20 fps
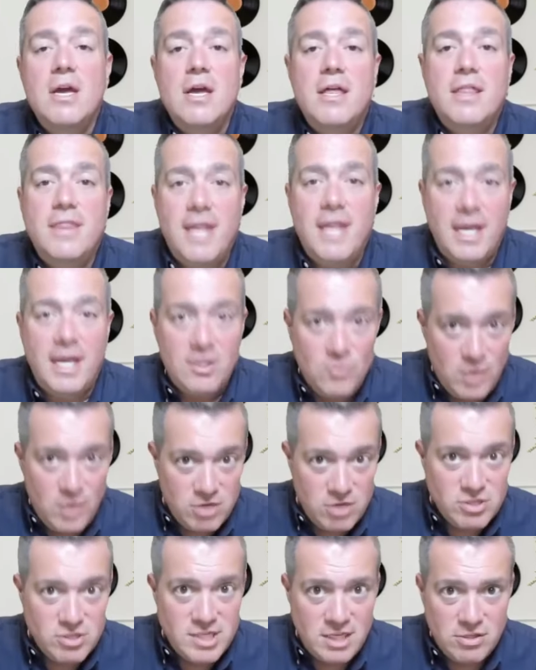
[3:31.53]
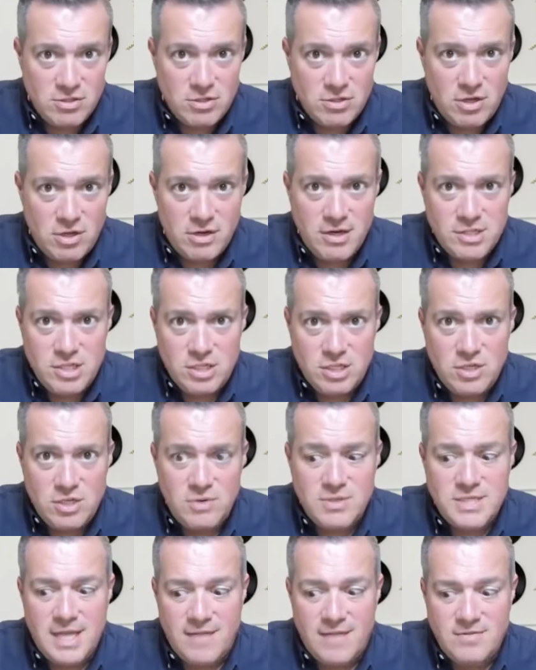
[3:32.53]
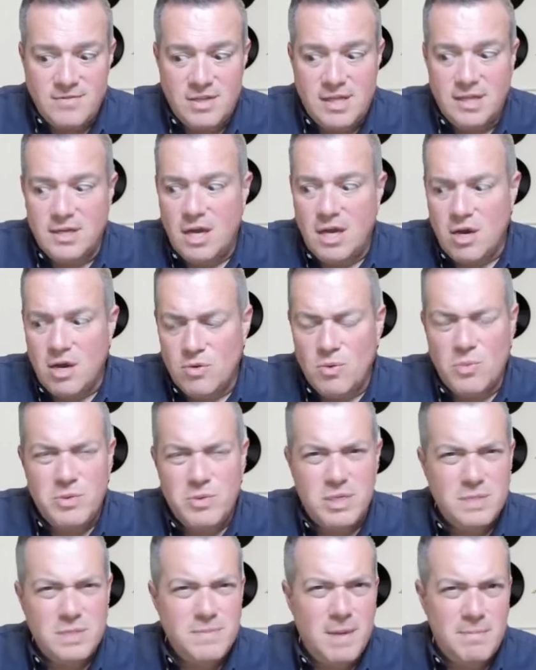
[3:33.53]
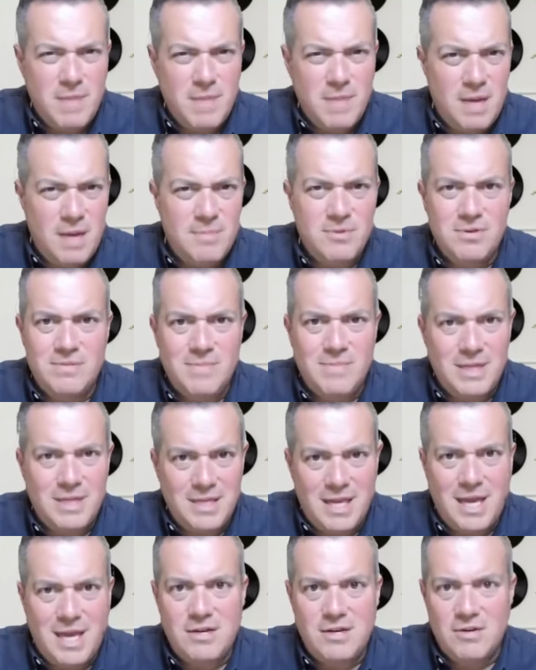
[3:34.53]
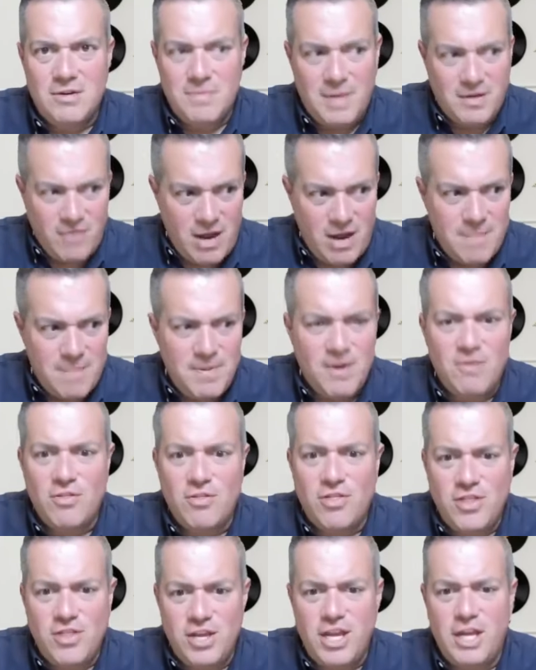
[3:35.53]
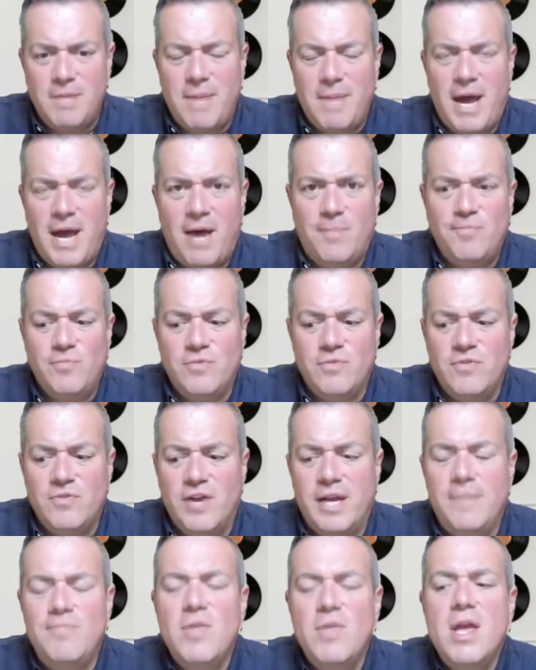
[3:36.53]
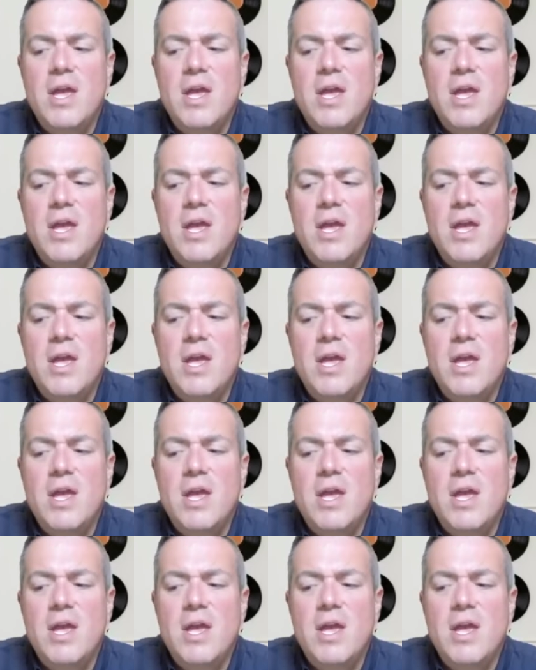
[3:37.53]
Then what your son or daughter has to do is they have to think, oh, well, what is my mom or my dad or my grandparent thinking about, right?